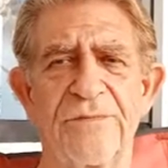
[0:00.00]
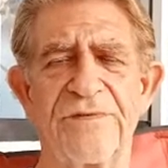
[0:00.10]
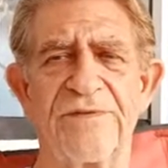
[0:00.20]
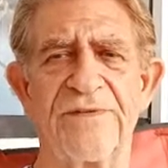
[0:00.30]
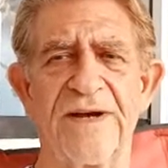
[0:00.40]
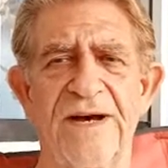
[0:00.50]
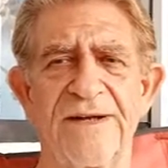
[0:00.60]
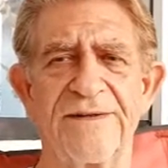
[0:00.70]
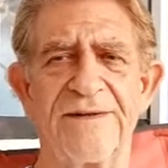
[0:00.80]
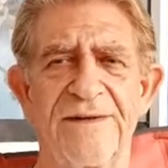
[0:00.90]
We've even got
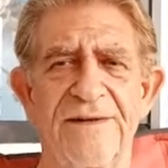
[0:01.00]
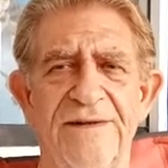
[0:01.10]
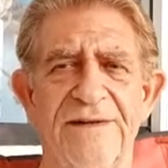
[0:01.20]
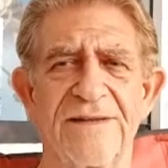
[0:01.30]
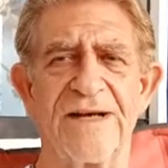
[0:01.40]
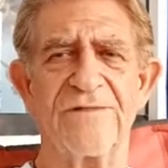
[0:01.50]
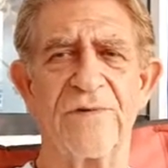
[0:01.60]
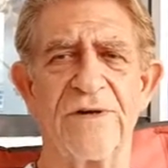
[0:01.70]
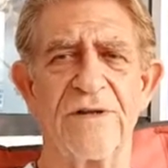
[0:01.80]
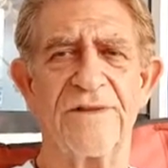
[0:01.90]
a live
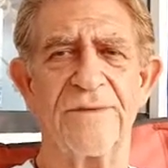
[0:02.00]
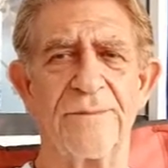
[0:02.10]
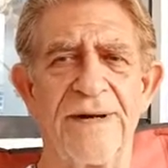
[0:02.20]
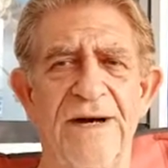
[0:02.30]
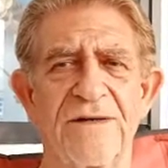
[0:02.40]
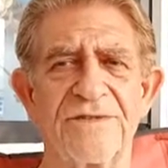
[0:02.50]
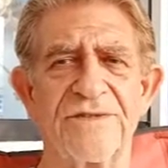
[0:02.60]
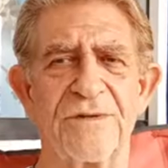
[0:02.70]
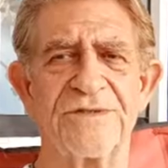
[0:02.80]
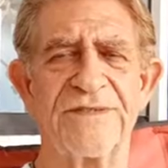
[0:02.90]
well on the bow,
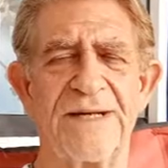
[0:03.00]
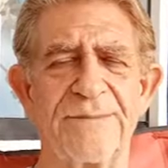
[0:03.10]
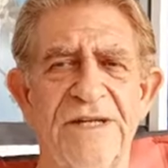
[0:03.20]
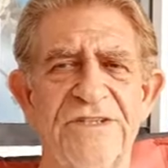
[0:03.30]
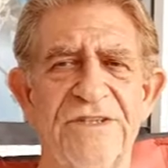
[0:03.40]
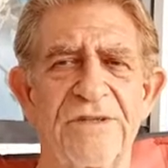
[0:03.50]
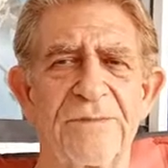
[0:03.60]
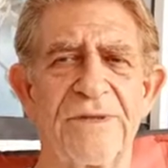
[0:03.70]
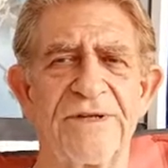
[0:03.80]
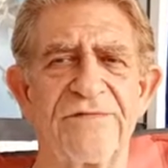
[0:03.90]
so it's a top-notch deal,
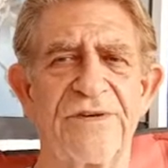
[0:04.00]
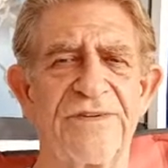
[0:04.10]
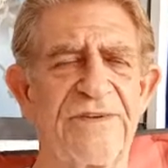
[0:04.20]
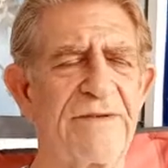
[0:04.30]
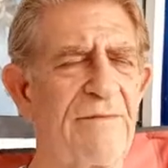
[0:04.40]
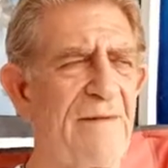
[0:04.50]
plenty of freezing.